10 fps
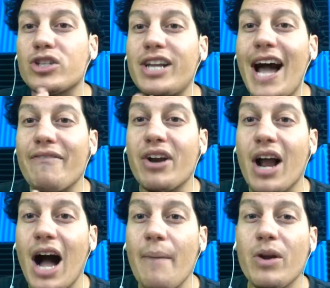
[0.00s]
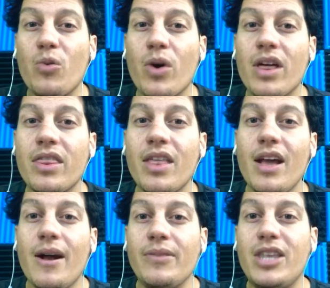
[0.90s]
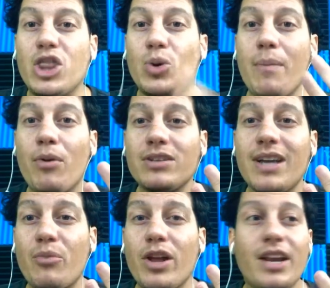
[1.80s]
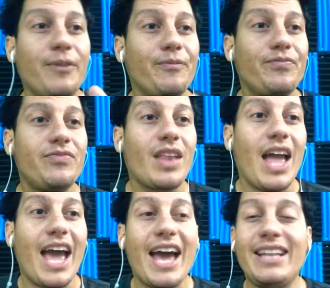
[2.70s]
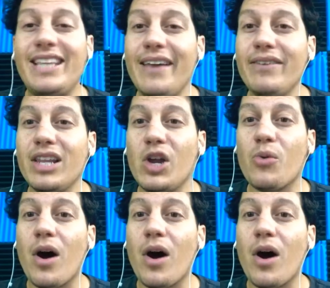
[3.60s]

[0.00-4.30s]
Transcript: it have in common with the three books I'm reading and David Lee